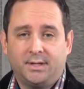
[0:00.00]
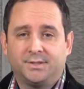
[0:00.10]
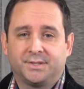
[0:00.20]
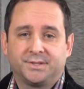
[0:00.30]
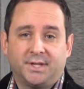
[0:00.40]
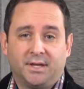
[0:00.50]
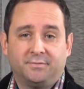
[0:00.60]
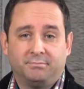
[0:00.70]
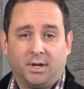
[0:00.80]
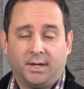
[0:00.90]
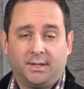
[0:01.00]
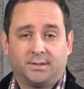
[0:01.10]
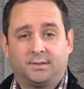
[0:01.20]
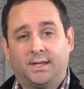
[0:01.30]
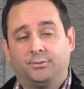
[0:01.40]
is a state of
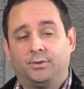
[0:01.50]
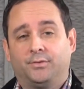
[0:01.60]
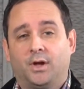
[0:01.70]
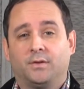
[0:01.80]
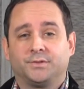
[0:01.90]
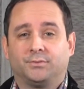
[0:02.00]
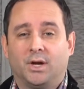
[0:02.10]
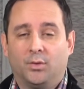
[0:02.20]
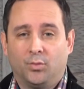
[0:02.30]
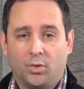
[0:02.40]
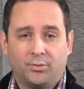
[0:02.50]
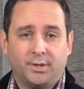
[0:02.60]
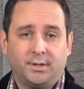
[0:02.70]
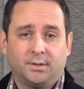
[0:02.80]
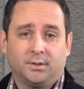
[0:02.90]
mind that revolves around
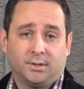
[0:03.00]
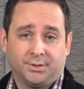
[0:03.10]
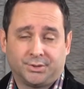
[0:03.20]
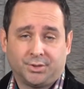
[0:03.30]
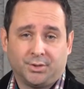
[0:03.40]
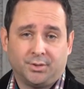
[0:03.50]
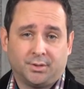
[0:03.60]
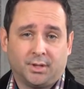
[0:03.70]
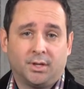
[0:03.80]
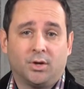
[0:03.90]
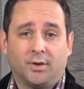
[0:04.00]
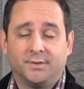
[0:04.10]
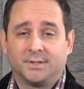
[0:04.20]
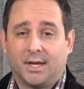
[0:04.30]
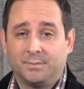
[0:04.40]
worry, concern, and
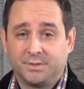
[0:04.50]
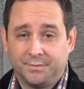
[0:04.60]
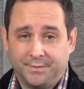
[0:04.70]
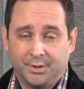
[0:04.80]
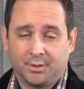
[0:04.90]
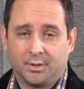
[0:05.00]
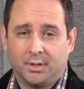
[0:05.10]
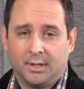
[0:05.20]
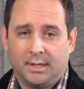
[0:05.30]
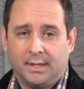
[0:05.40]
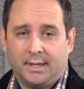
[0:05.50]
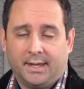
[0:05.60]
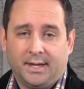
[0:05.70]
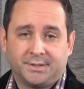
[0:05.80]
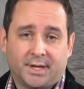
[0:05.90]
oftentimes fear.
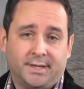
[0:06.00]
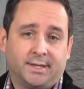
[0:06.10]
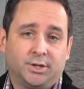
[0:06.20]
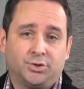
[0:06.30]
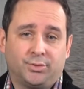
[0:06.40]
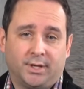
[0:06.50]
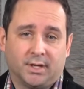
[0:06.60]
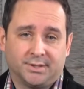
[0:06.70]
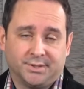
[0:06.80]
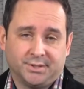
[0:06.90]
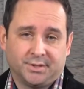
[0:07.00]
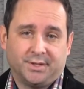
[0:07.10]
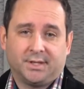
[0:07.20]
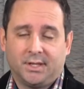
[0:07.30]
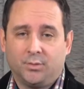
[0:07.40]
Anxiety can trick us into
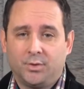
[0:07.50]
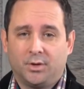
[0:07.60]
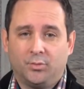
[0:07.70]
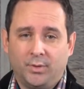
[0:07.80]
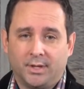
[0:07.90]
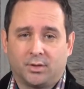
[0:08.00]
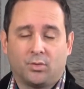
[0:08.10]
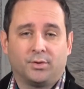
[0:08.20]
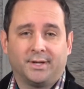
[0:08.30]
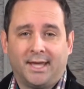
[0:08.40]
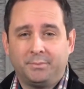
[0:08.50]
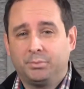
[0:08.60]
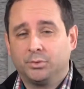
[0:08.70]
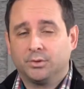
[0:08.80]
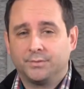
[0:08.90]
thinking we are weak or
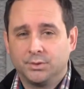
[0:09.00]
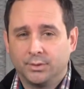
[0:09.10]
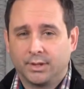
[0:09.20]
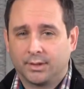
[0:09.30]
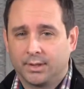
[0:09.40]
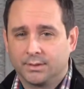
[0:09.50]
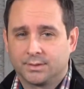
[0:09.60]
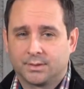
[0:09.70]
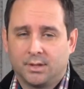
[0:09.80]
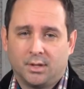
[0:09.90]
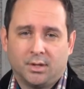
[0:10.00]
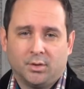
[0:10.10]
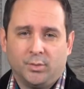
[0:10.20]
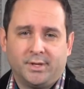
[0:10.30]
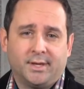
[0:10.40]
incapable of doing things.
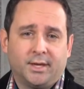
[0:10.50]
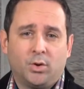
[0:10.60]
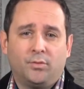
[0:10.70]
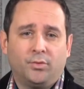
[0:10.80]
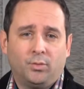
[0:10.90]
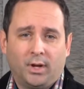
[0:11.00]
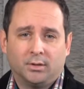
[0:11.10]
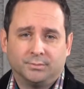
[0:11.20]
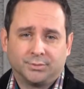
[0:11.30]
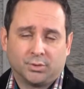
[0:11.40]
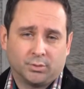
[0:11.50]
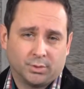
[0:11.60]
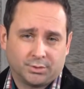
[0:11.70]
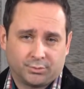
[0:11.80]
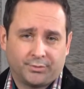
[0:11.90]
We can get overwhelmed, or
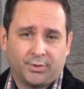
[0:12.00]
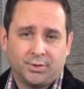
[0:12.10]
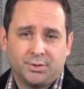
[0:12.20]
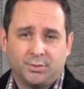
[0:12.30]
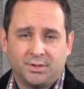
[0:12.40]
what's referred to